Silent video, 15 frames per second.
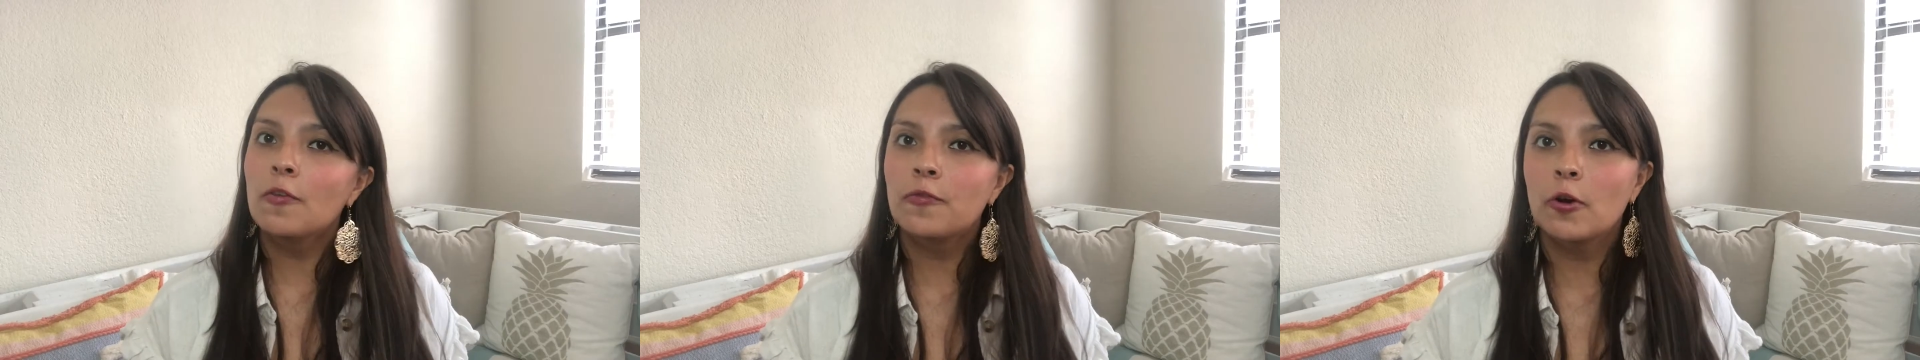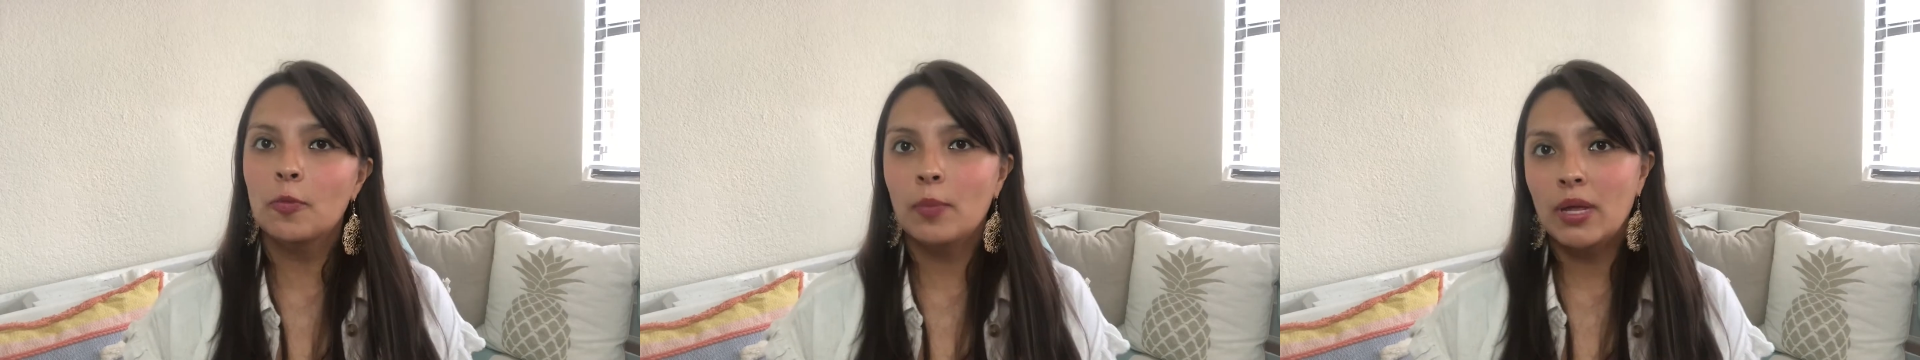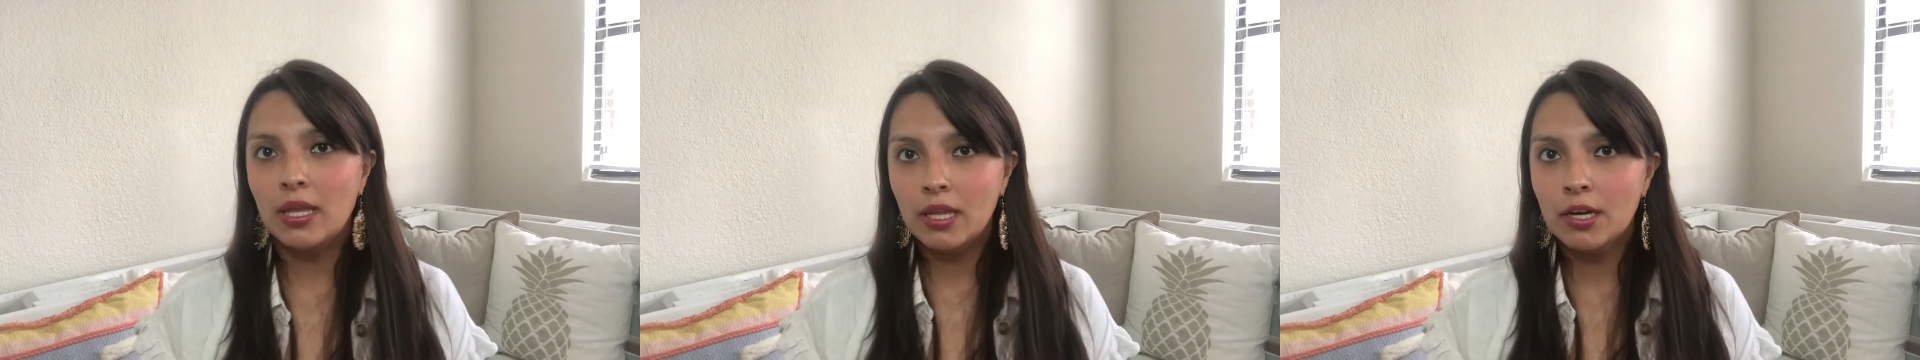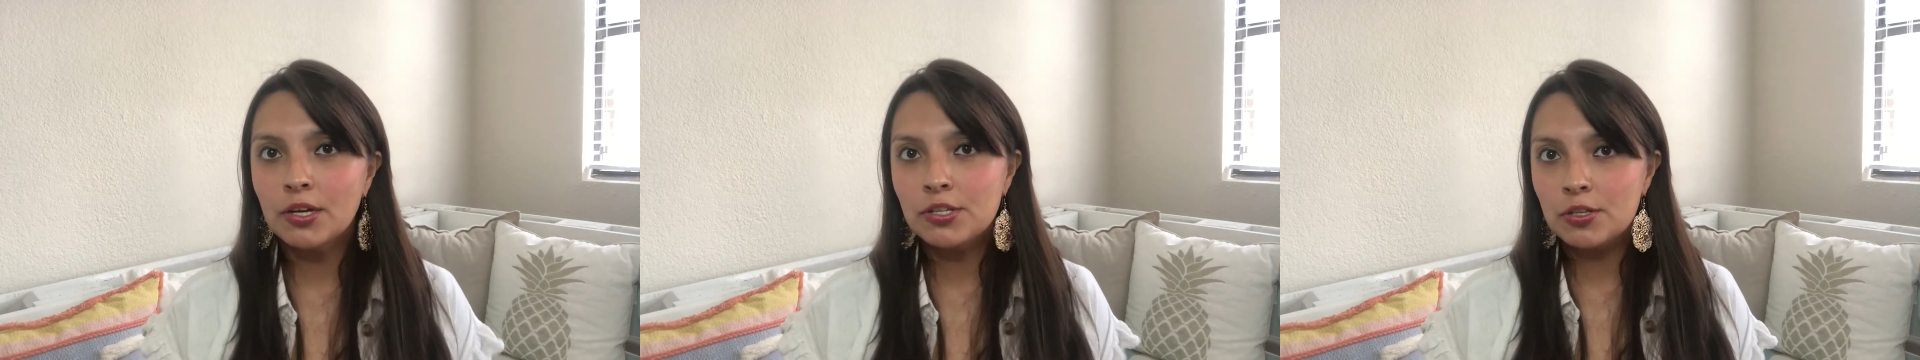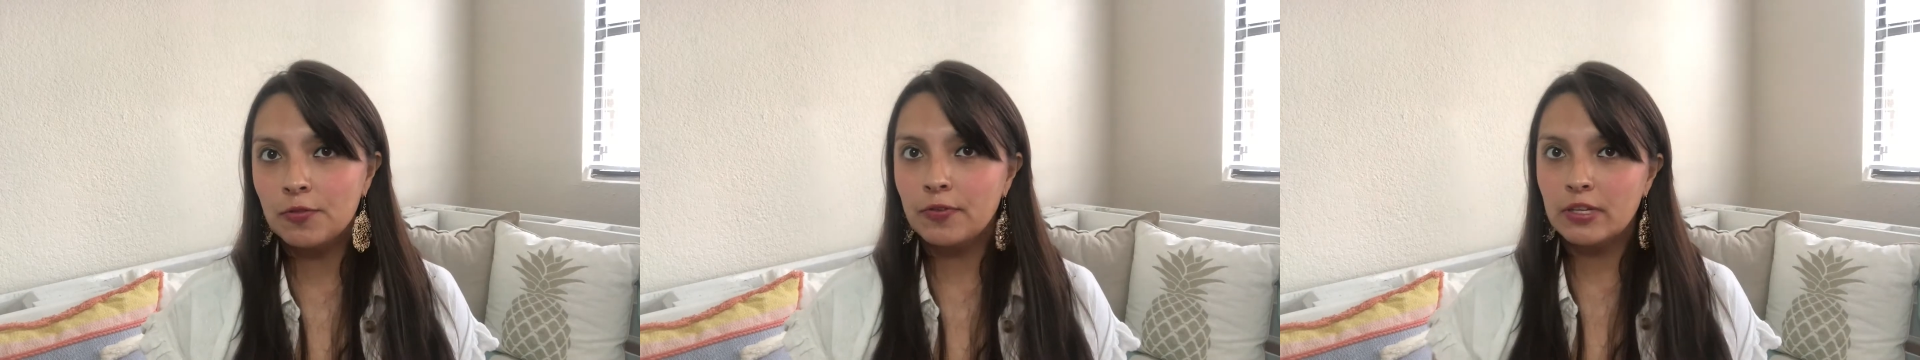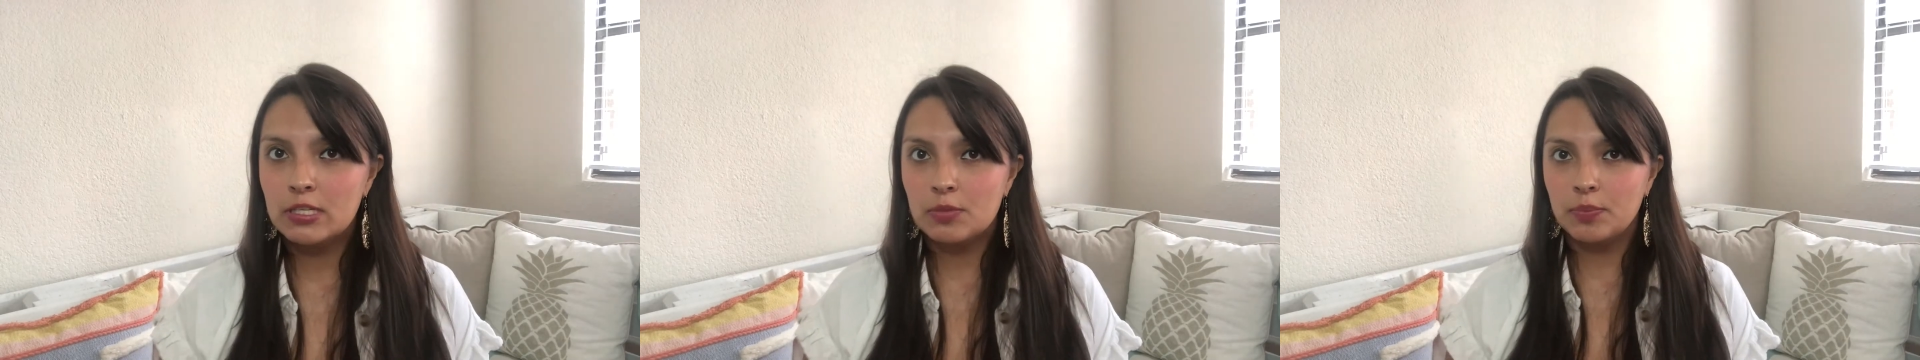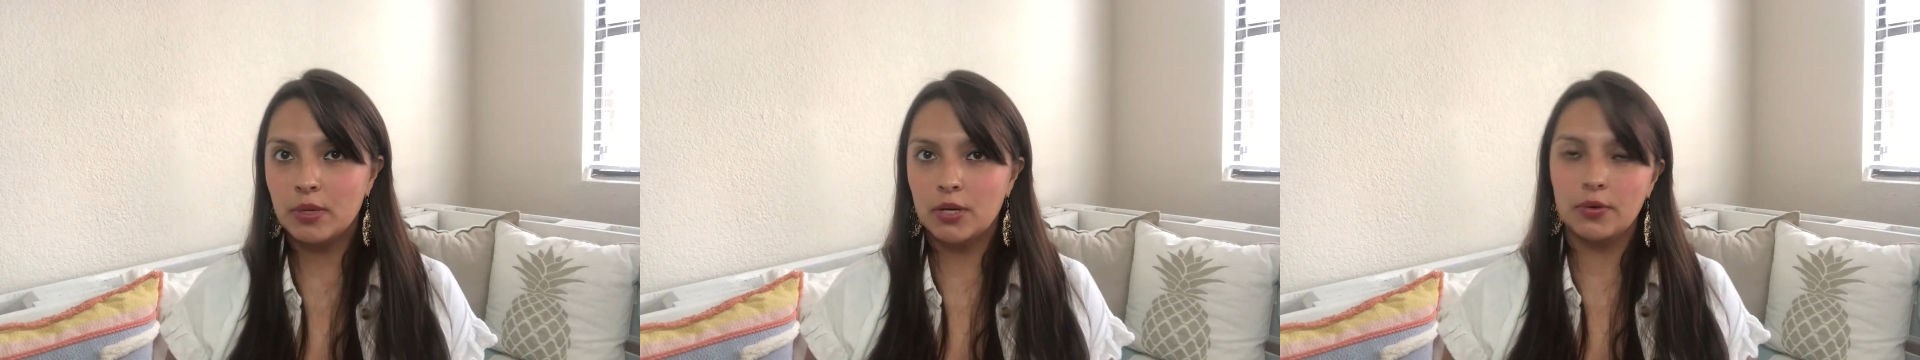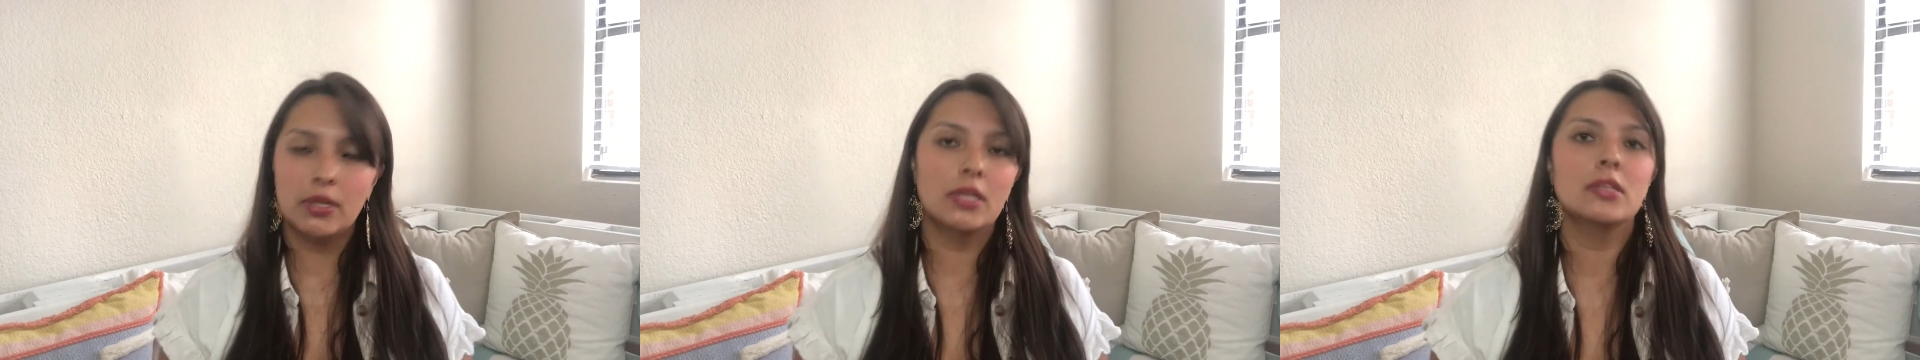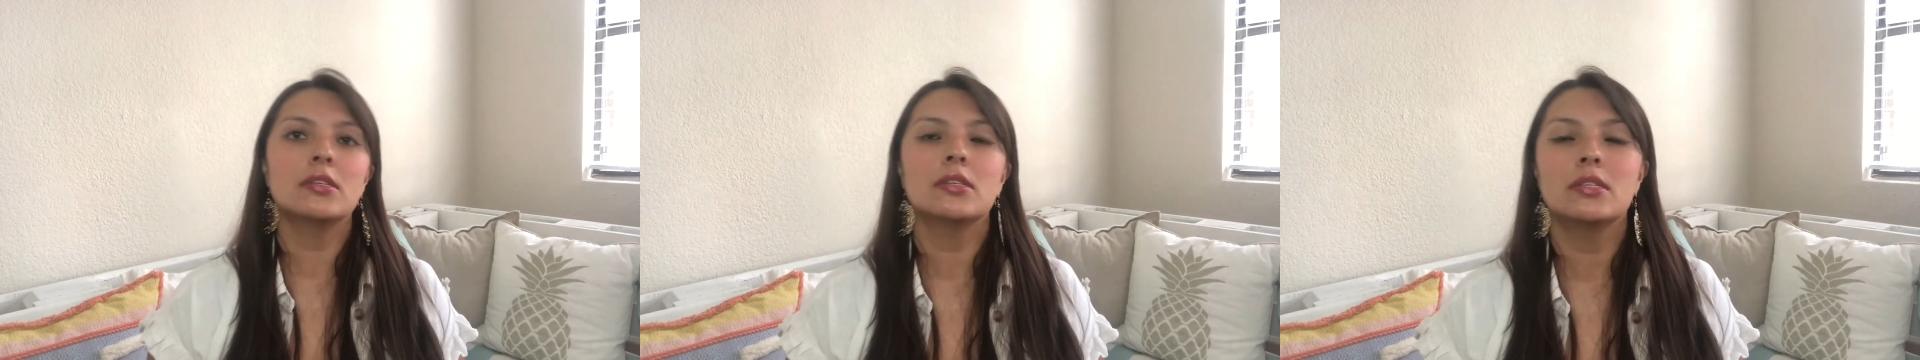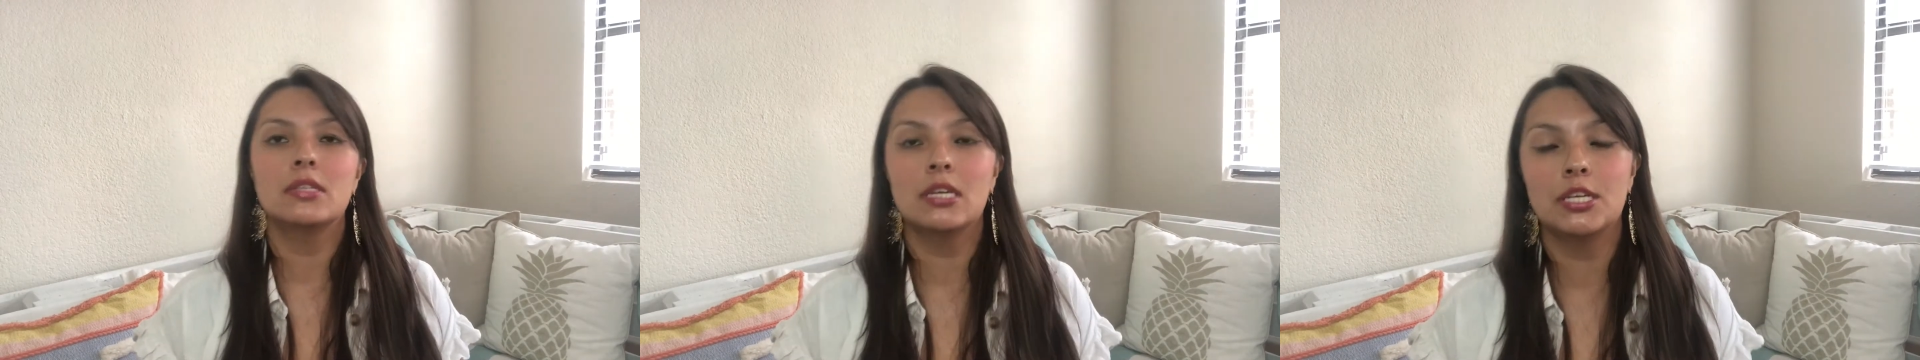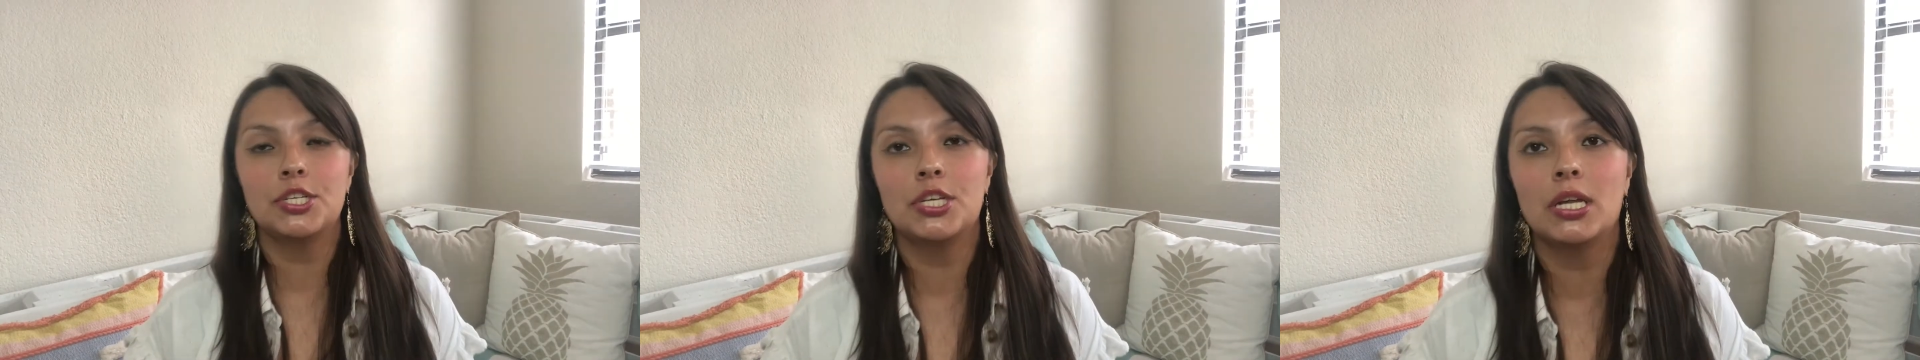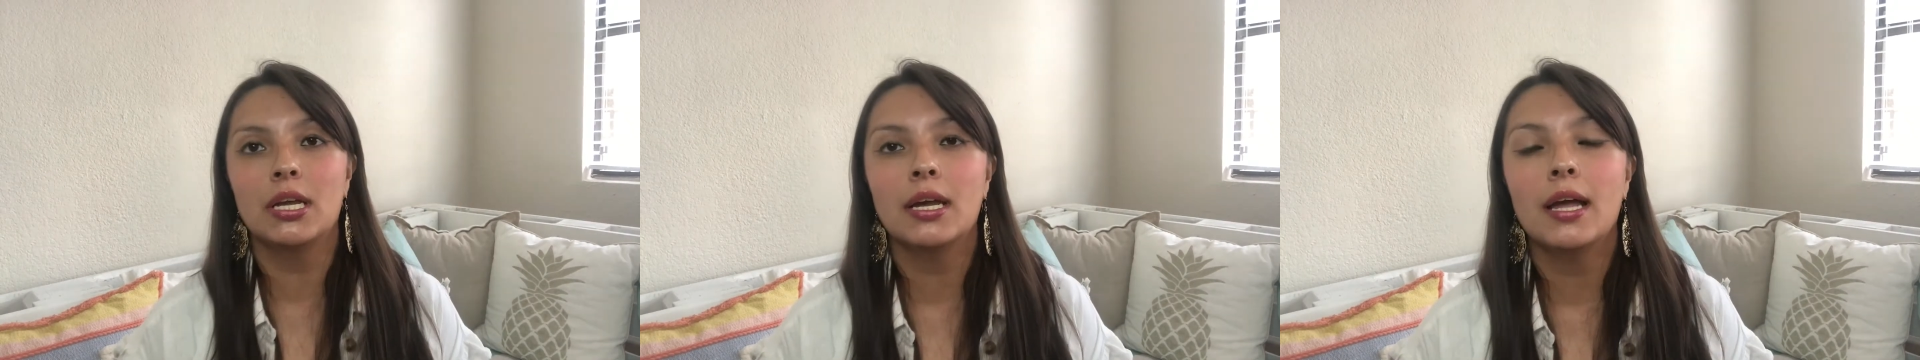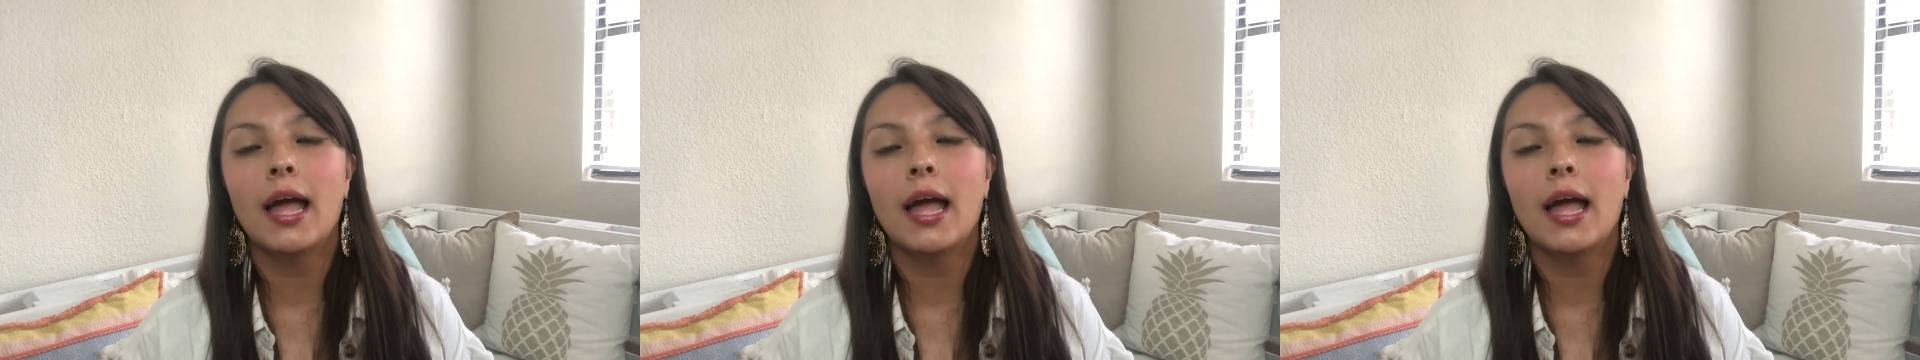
from my years of experience teaching,